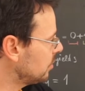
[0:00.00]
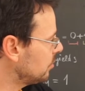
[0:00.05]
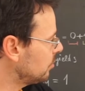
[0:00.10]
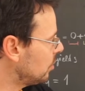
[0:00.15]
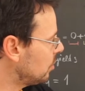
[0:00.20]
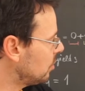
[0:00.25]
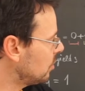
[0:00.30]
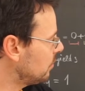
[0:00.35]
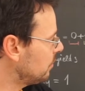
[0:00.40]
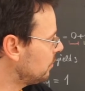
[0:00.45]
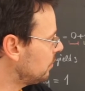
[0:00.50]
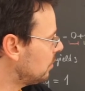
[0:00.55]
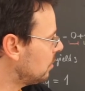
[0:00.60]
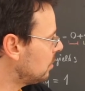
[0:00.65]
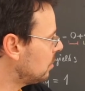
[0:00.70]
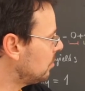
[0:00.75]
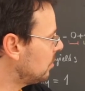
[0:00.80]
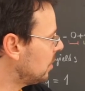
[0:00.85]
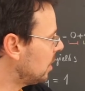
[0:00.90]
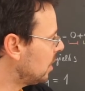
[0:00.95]
polar
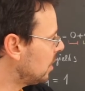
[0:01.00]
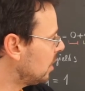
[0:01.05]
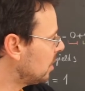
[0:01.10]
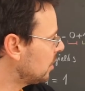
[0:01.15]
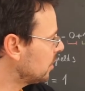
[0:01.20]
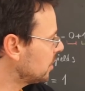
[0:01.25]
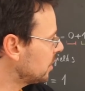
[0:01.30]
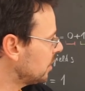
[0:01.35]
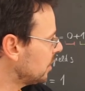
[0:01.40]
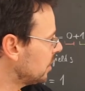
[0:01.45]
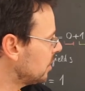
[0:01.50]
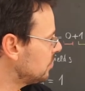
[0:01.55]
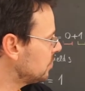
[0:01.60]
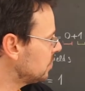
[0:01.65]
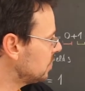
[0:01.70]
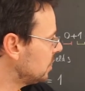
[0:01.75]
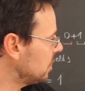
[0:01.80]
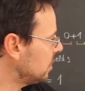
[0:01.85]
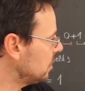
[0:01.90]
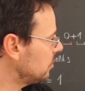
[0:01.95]
form, r
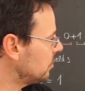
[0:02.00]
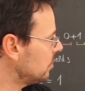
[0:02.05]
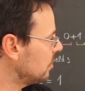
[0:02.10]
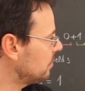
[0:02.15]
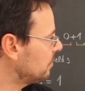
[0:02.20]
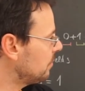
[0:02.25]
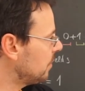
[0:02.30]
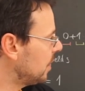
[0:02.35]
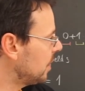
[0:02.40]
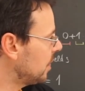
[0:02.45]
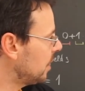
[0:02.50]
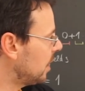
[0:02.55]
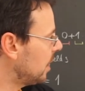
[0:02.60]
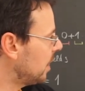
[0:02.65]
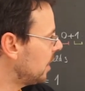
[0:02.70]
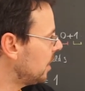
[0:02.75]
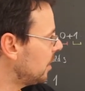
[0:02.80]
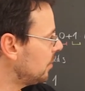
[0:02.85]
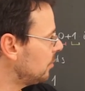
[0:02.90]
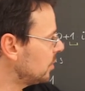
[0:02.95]
times e to the phi
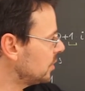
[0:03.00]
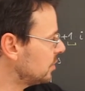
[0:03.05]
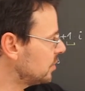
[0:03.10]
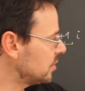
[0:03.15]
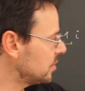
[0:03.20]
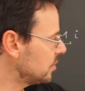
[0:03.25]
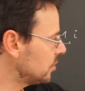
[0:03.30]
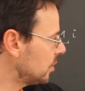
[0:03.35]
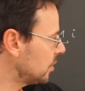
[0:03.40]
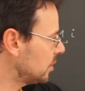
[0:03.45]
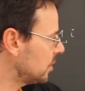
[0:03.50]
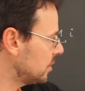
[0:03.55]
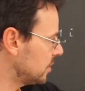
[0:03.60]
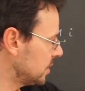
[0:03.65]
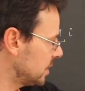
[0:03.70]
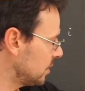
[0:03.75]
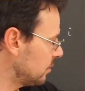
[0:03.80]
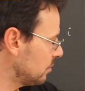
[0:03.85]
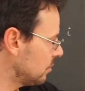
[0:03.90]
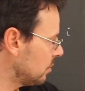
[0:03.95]
I, which is not a
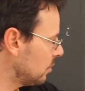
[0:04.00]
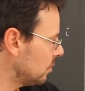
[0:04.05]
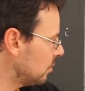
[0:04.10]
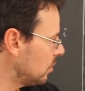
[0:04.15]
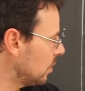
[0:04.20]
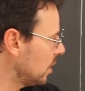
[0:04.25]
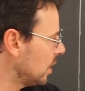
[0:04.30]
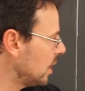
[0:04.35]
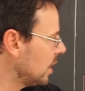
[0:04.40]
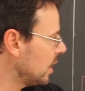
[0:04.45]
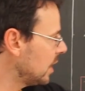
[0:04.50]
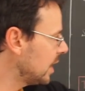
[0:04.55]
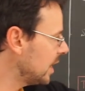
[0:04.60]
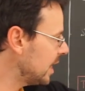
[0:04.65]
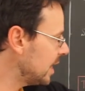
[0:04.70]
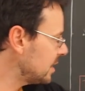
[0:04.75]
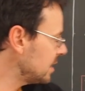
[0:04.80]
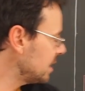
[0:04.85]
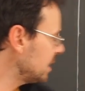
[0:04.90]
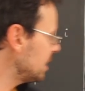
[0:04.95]
zero,
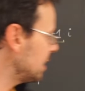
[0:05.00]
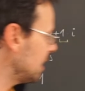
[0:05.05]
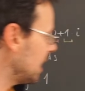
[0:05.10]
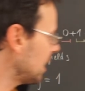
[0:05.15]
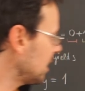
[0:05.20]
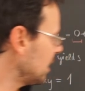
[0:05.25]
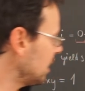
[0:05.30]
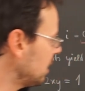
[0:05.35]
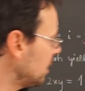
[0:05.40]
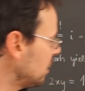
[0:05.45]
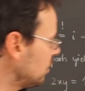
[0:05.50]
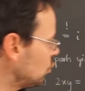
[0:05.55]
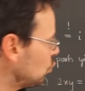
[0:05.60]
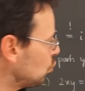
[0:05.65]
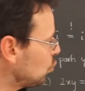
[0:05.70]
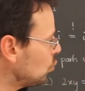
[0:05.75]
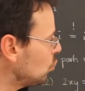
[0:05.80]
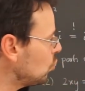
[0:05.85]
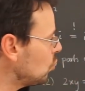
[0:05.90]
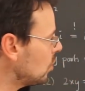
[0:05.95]
has exactly
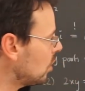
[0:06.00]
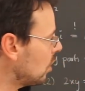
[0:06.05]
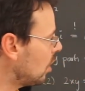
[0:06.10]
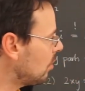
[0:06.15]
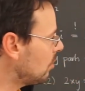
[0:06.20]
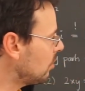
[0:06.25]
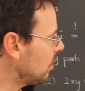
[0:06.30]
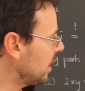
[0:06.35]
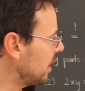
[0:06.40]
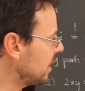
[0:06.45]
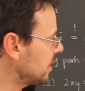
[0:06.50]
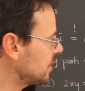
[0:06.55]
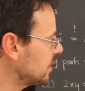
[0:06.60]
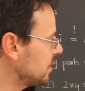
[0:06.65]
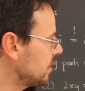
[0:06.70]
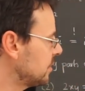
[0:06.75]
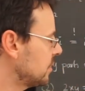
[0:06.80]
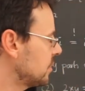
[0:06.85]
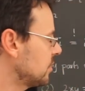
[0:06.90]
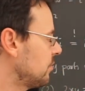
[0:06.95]
two complex
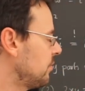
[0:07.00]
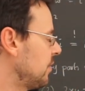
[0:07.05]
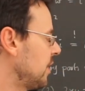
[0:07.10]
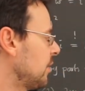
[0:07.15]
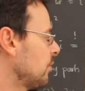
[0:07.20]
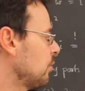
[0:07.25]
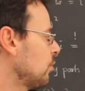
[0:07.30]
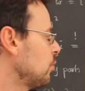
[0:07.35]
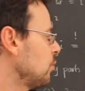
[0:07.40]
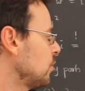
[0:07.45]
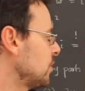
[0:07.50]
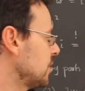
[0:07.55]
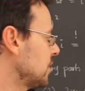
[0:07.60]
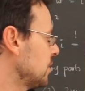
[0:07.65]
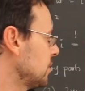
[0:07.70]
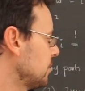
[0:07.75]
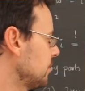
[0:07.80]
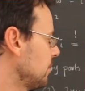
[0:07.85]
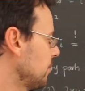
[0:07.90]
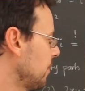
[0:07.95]
square
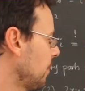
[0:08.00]
roots.